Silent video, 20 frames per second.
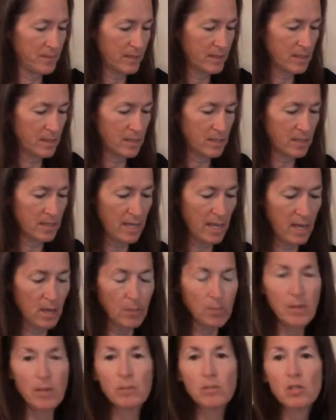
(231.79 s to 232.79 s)
This is to
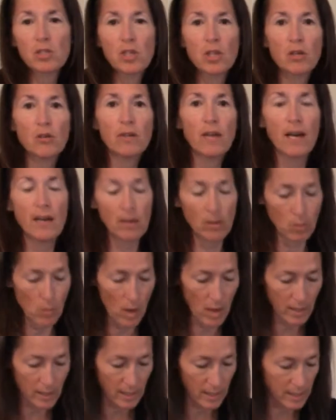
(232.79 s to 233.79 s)
help them slow down and
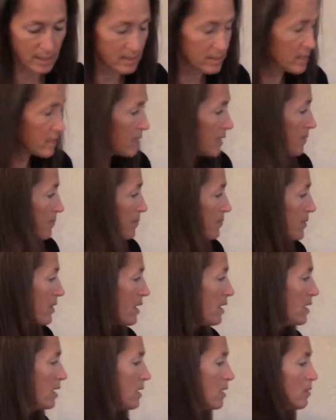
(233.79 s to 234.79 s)
walk nicely.